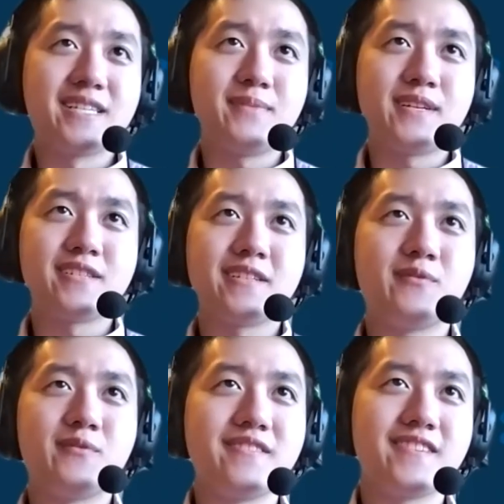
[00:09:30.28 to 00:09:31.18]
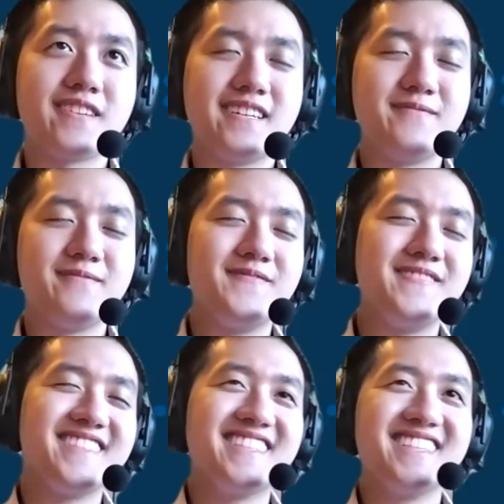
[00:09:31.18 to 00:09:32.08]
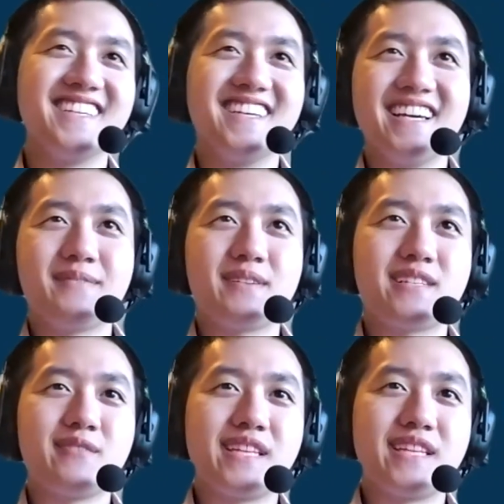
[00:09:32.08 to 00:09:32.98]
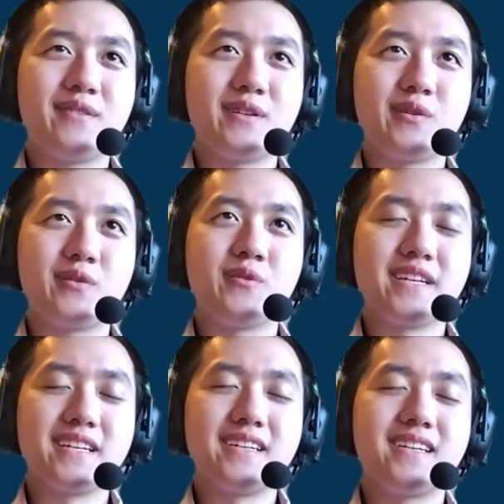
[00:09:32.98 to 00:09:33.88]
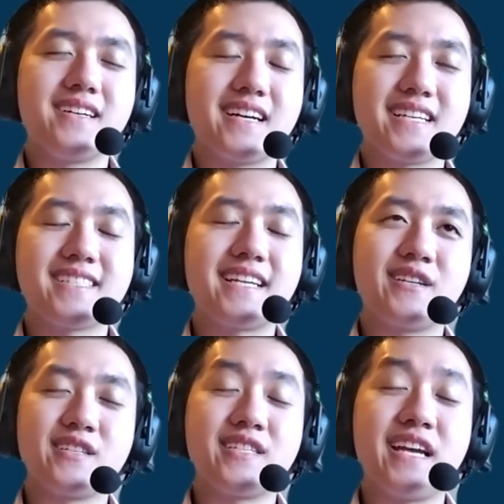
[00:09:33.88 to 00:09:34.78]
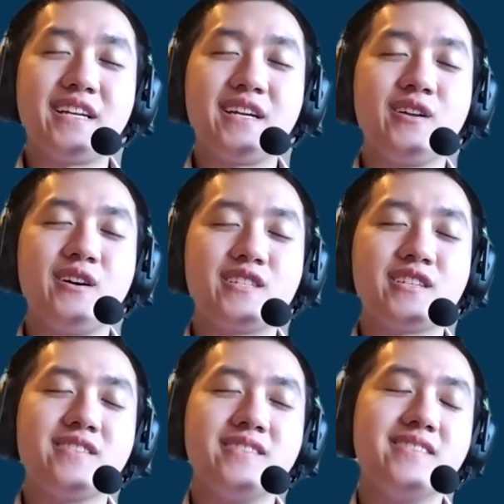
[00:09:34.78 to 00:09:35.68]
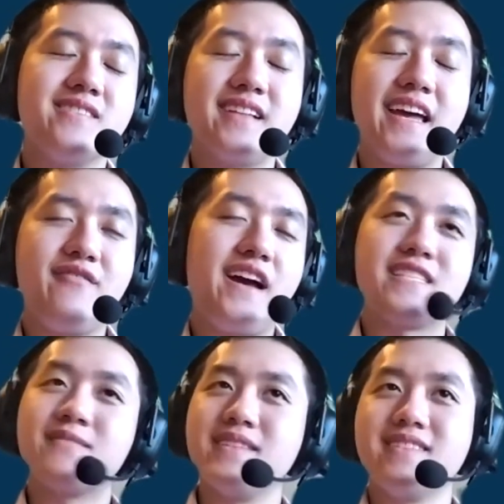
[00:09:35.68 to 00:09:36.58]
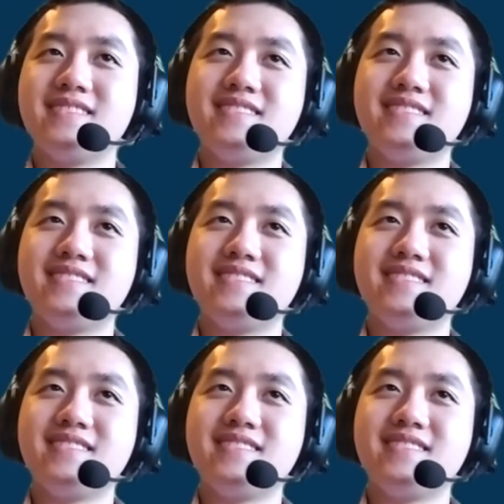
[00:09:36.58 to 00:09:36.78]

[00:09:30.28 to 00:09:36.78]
especially with especially with our growing, I guess technological advancements,